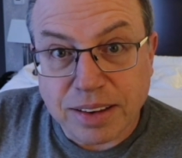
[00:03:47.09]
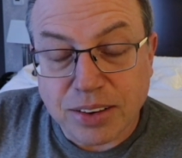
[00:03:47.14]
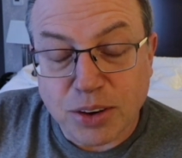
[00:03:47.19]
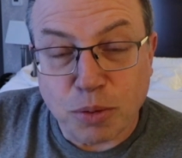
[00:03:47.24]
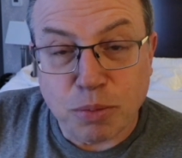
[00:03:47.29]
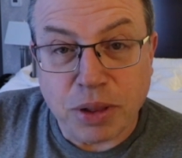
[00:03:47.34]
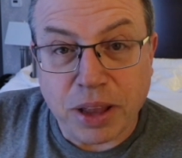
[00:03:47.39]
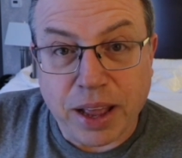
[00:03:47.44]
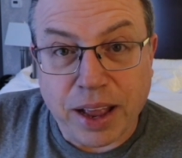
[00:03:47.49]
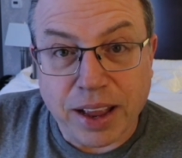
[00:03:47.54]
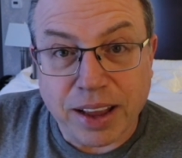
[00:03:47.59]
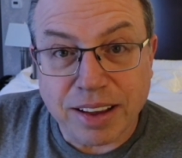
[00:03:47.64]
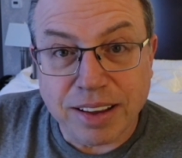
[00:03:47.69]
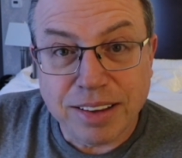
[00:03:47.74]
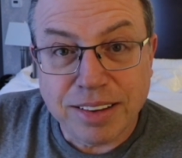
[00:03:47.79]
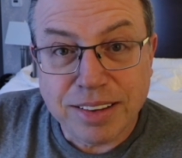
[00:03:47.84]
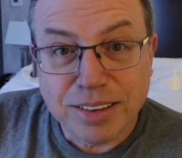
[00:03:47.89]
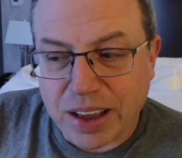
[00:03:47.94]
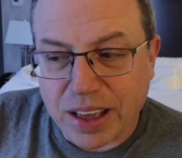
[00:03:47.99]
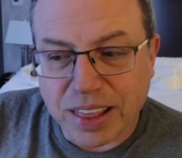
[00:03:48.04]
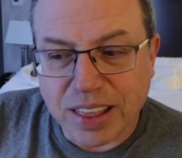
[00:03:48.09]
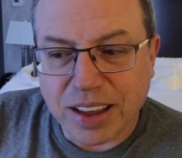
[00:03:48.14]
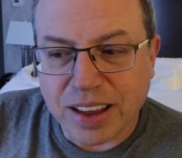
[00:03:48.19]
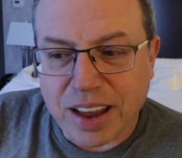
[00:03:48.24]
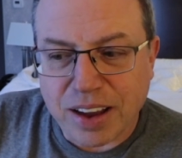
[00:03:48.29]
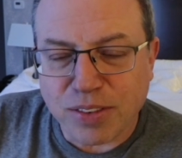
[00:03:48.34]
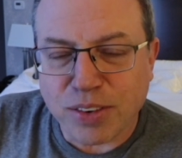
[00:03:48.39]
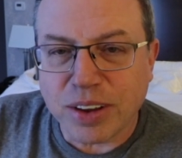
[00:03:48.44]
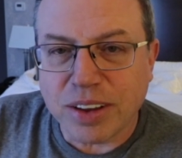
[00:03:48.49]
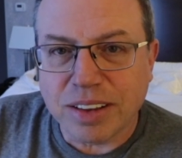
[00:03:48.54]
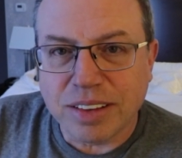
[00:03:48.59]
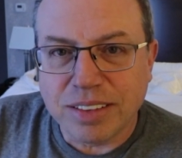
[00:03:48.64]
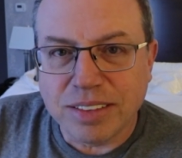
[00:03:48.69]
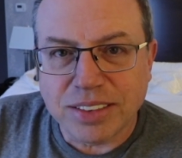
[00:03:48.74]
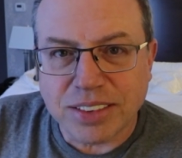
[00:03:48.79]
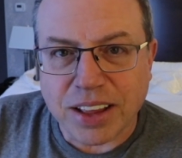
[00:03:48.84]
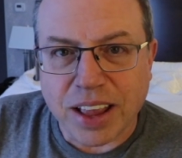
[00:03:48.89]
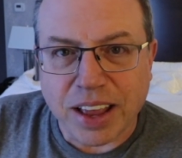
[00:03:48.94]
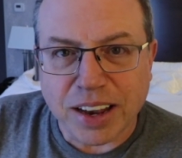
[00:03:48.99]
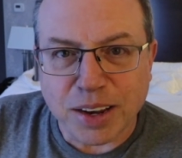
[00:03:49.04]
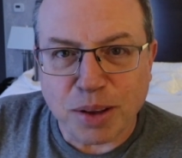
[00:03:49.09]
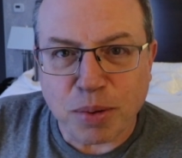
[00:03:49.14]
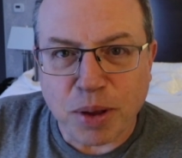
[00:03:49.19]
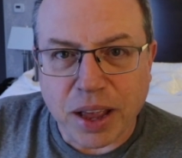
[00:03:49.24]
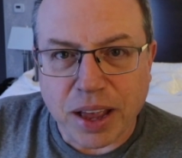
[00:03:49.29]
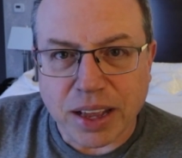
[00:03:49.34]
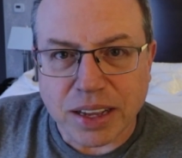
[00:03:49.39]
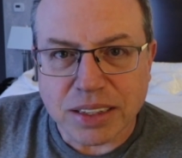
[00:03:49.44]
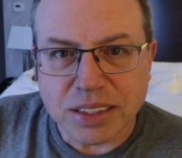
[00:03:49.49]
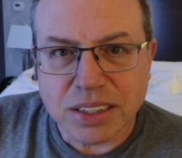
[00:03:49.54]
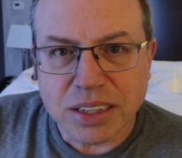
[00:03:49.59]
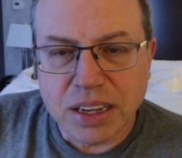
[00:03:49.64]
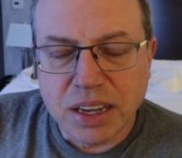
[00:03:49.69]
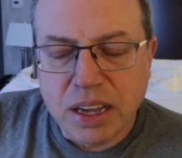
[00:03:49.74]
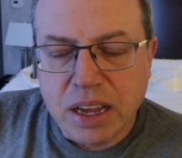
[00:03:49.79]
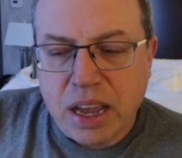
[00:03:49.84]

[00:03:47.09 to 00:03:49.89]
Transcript: go blank. I think every stand-up has.